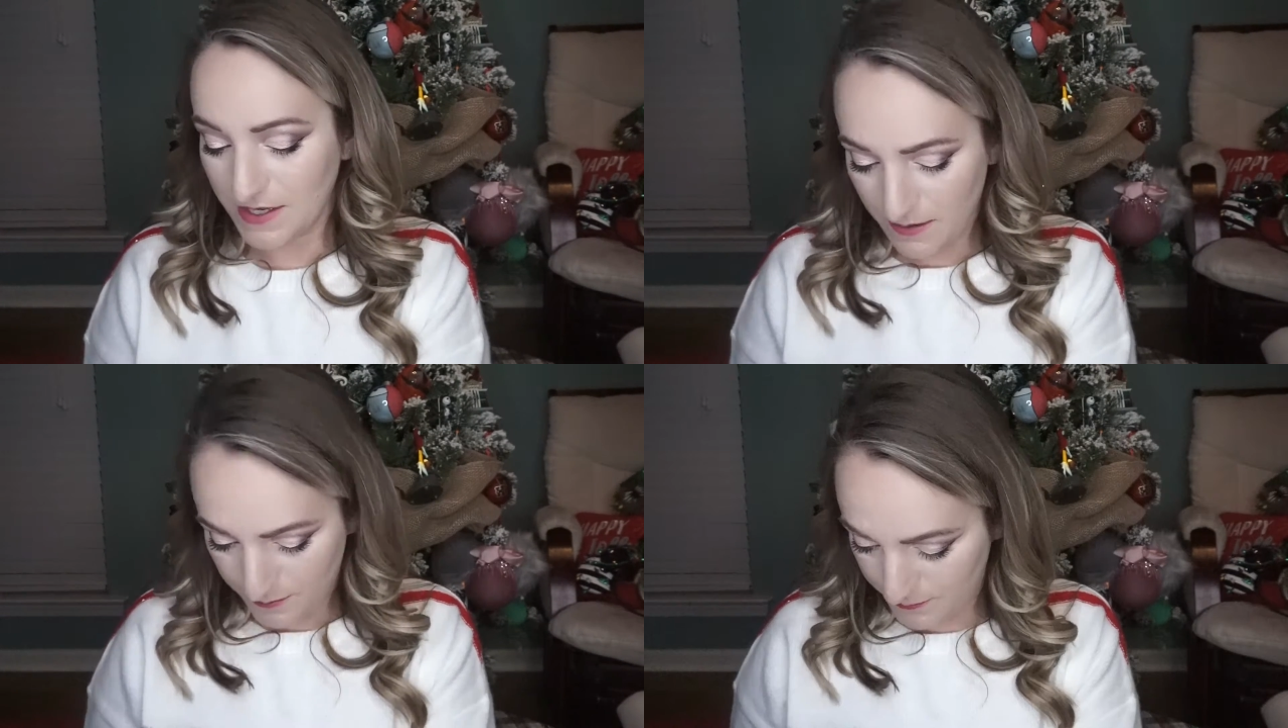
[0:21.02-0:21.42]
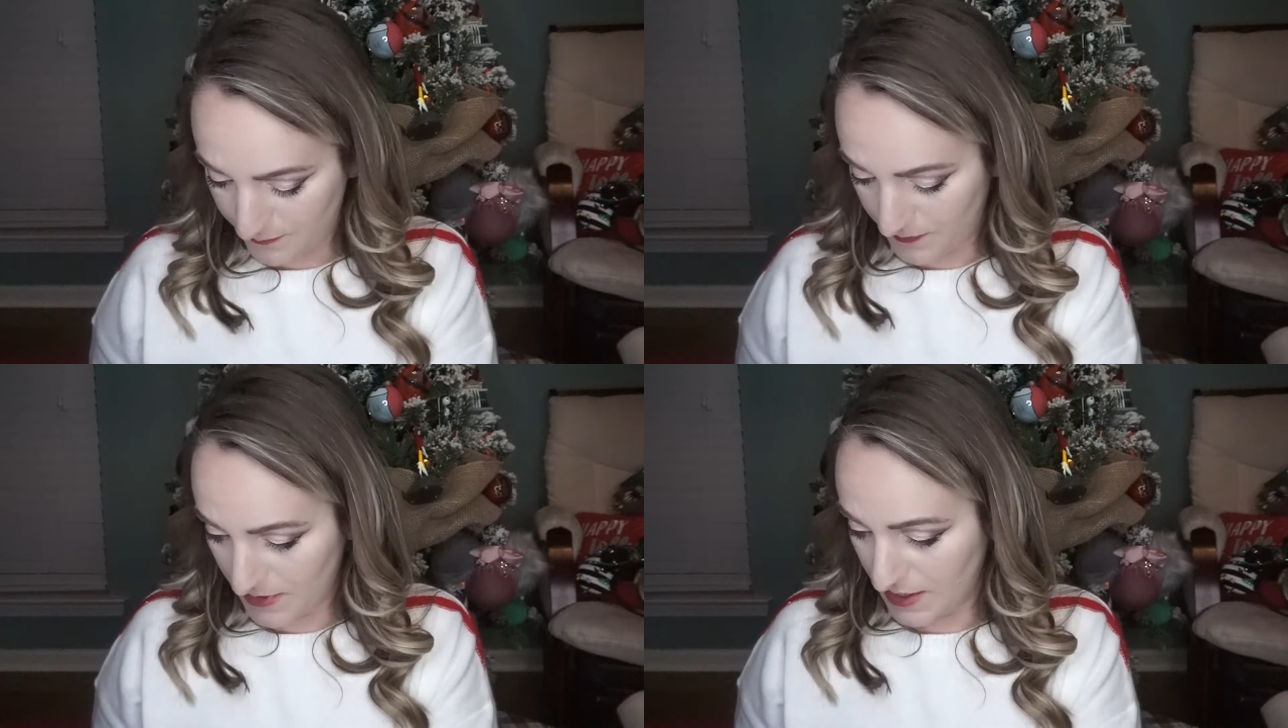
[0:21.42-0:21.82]
some
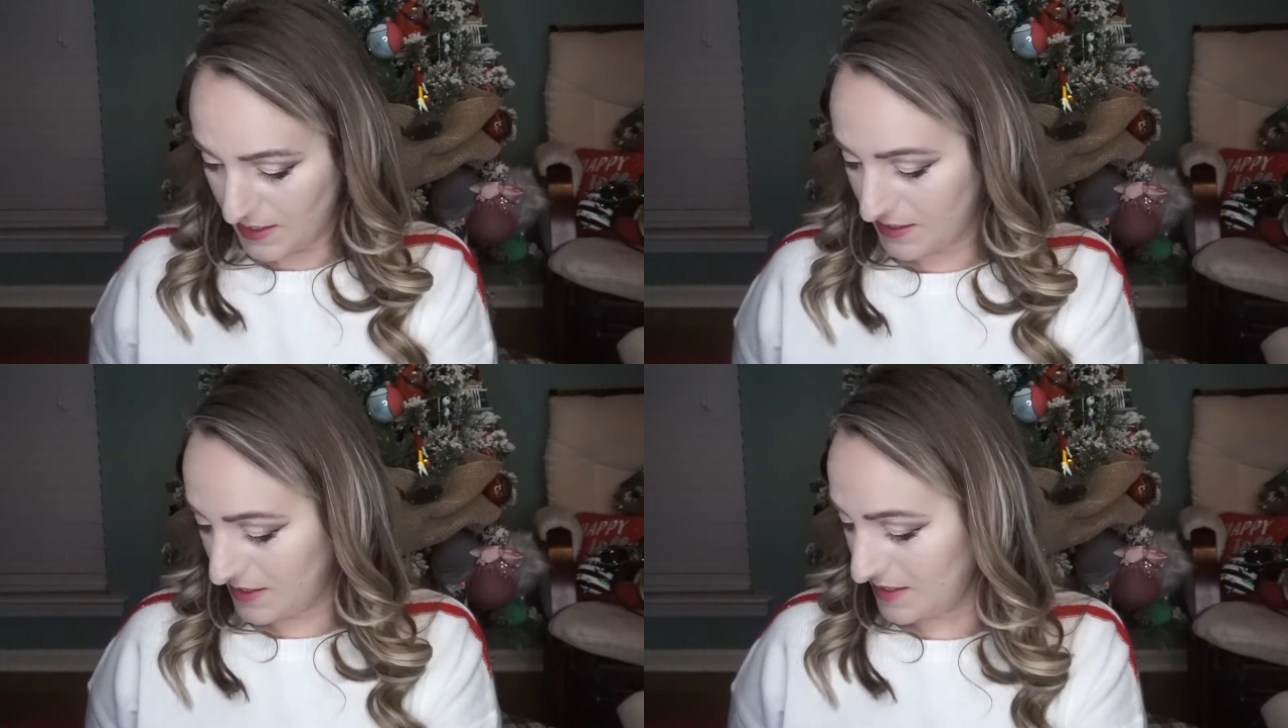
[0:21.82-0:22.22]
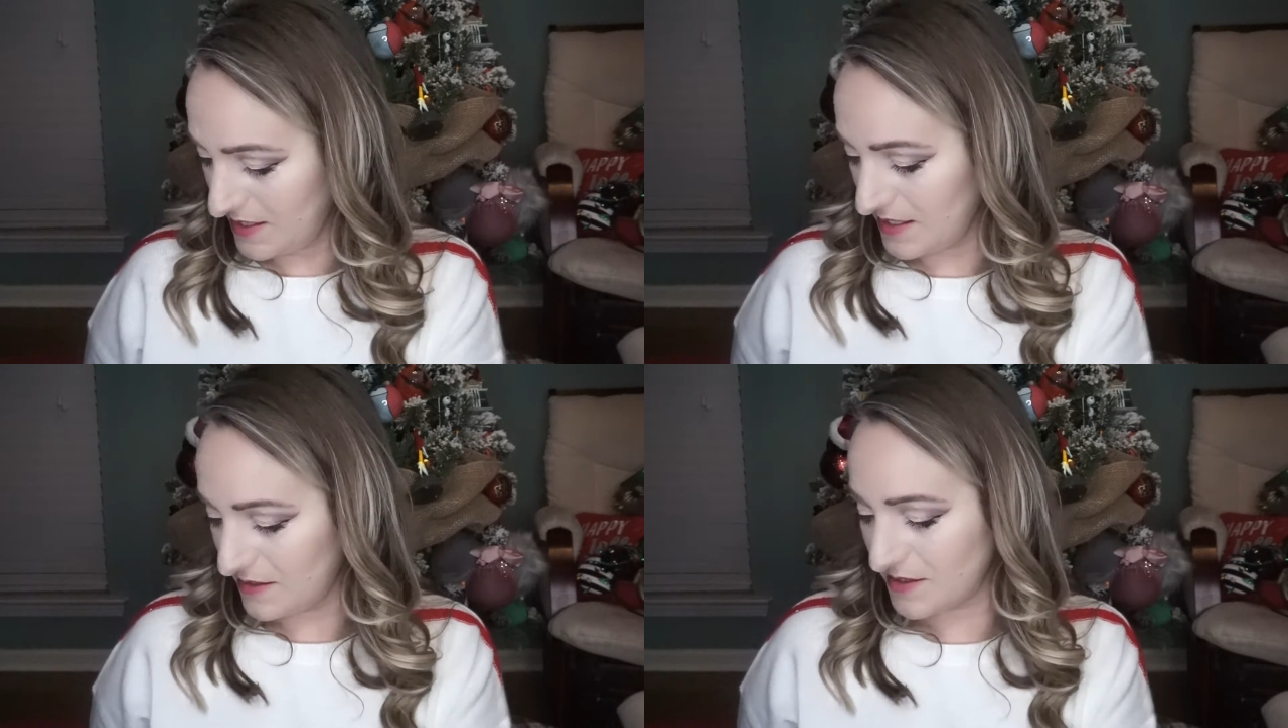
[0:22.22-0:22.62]

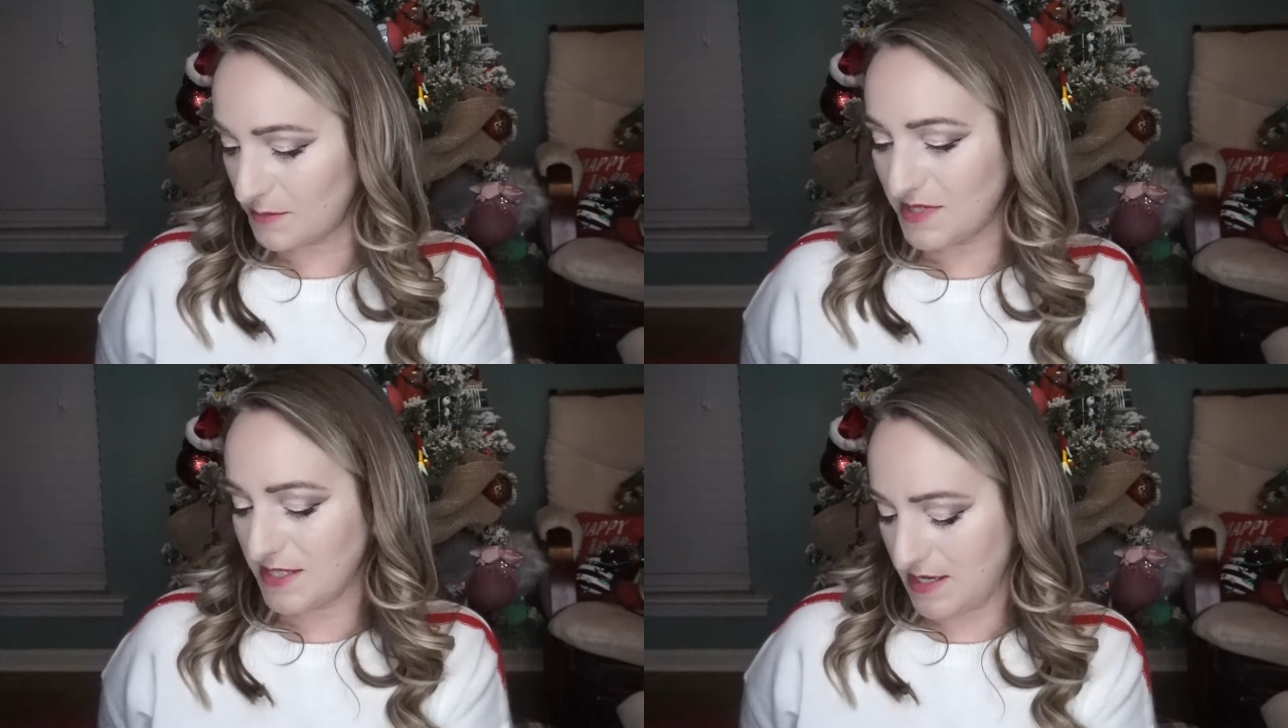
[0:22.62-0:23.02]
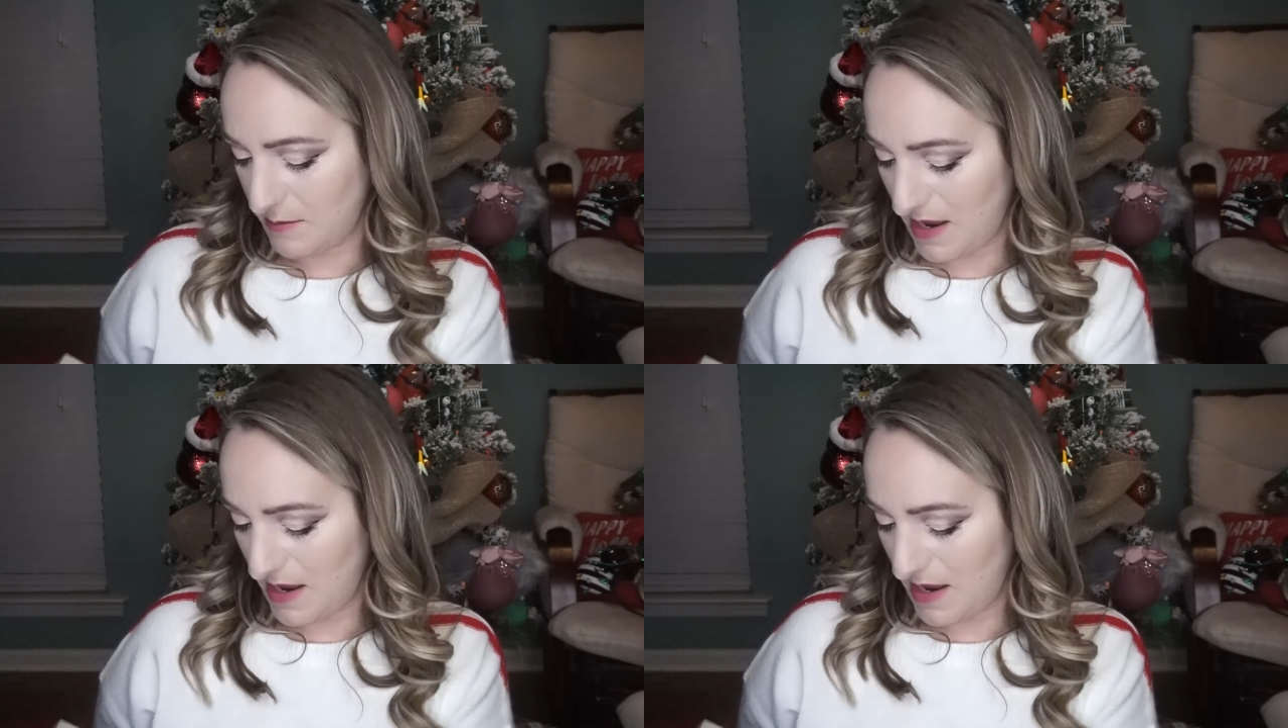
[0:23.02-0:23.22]
Disney